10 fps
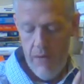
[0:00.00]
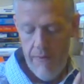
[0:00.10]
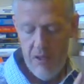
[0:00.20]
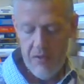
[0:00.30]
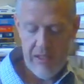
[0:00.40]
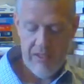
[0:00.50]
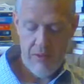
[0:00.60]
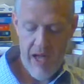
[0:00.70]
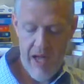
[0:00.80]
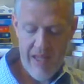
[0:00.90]
Footnote six
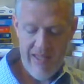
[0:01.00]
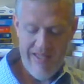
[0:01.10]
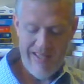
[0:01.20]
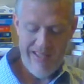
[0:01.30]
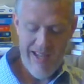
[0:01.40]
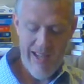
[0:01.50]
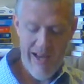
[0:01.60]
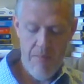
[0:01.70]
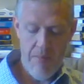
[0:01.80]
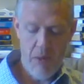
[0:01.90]
oh nine and six
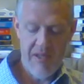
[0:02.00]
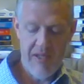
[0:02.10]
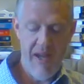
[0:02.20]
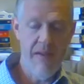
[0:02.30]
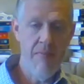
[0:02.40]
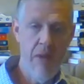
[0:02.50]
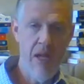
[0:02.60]
ten both cite